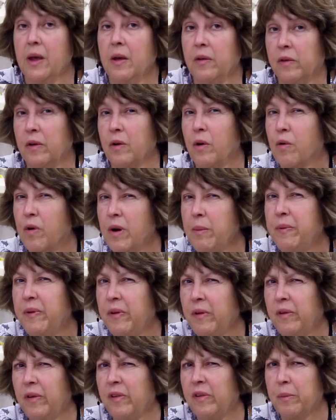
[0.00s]
So
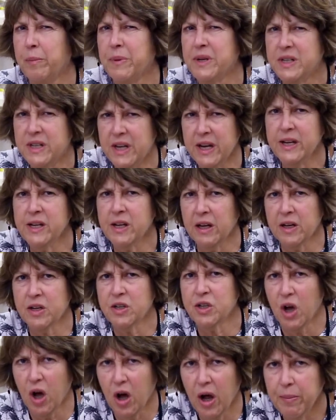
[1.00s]
crypsis is a particular
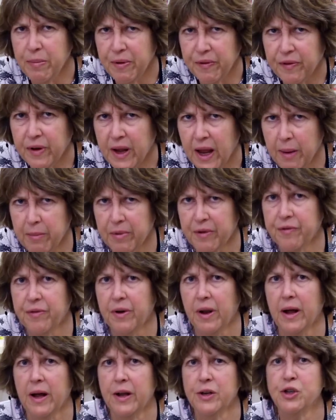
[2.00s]
type of
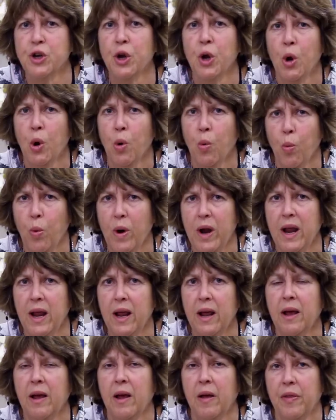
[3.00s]
camouflage
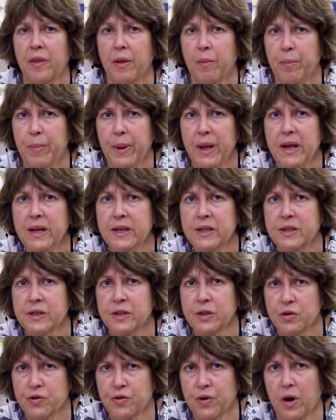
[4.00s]
where the
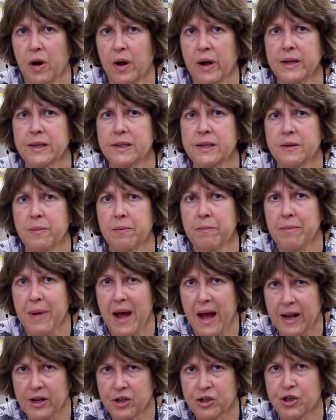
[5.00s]
beast tries to
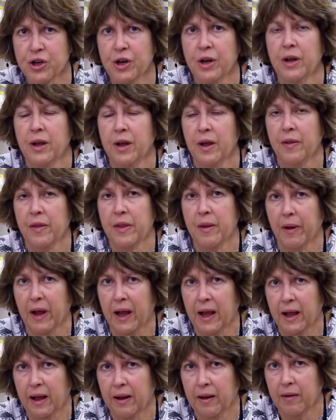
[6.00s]
match the
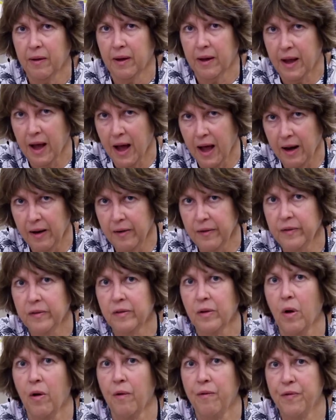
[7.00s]

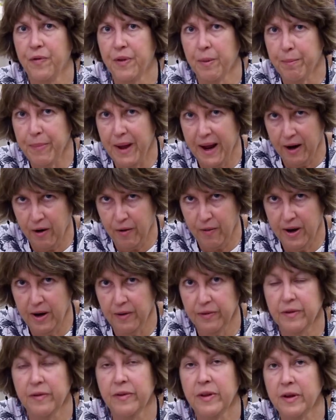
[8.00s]
colours of the
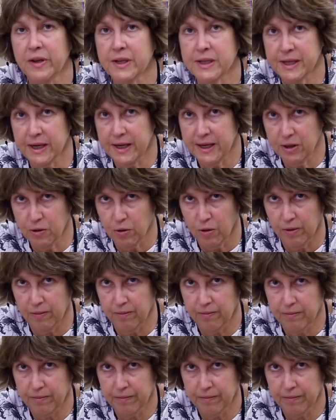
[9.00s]
background that they're sitting on.